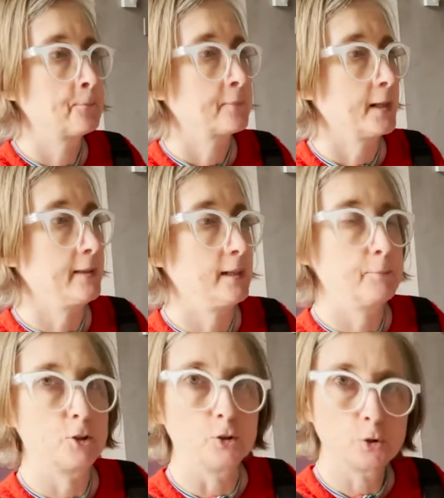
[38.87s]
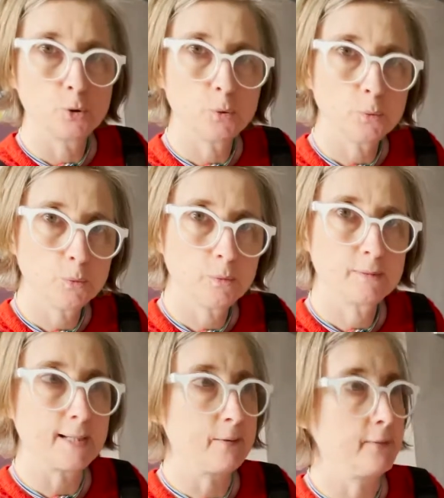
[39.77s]
and then I'm going to cool
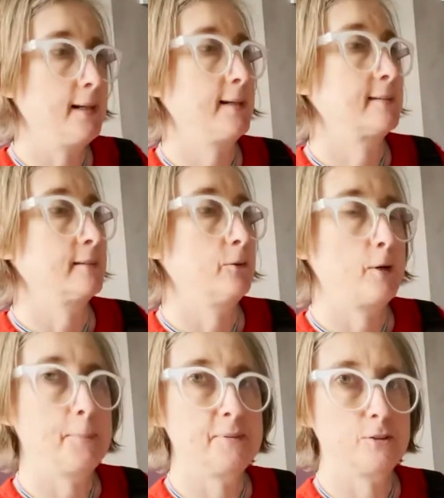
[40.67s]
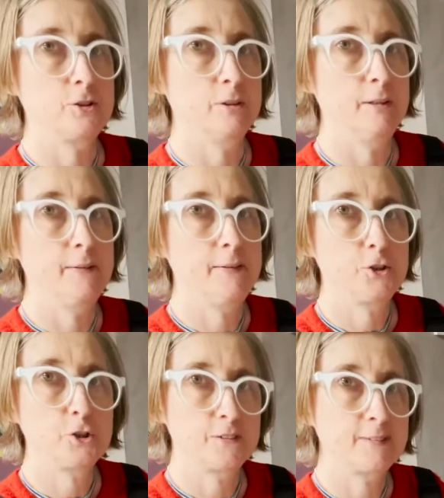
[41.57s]
down the legs in the right position and then they
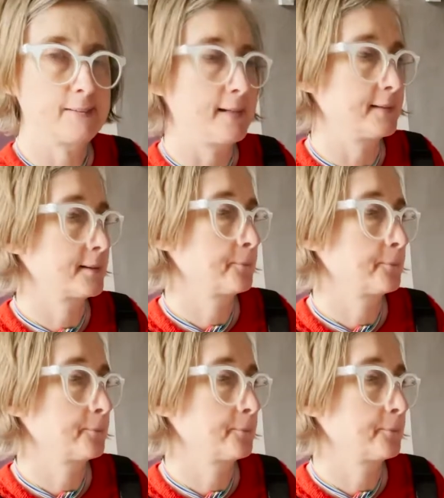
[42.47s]
should set.